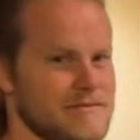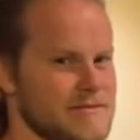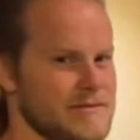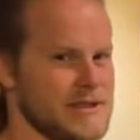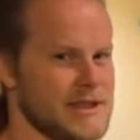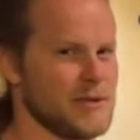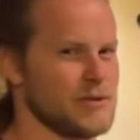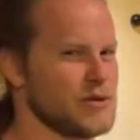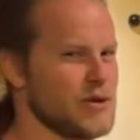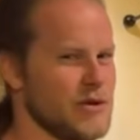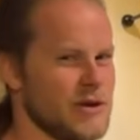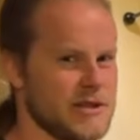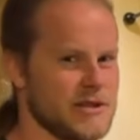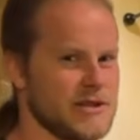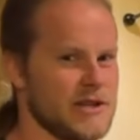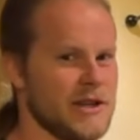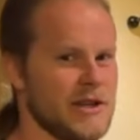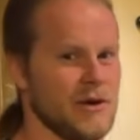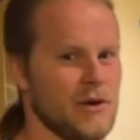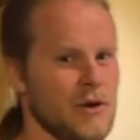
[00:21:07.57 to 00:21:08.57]
some sort of
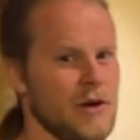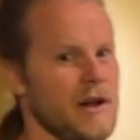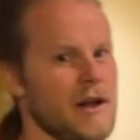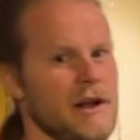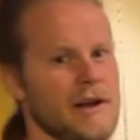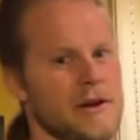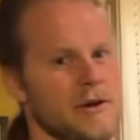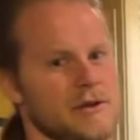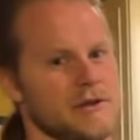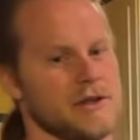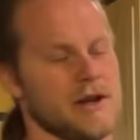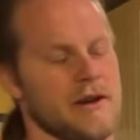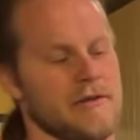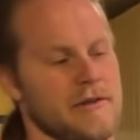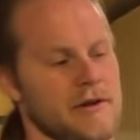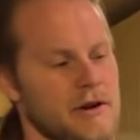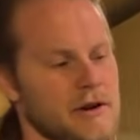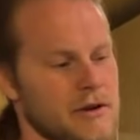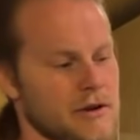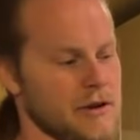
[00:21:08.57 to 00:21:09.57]
seed oil. I know it's not
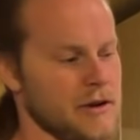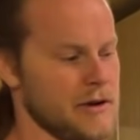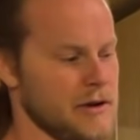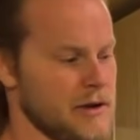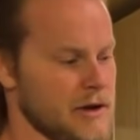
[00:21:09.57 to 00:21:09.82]
very good.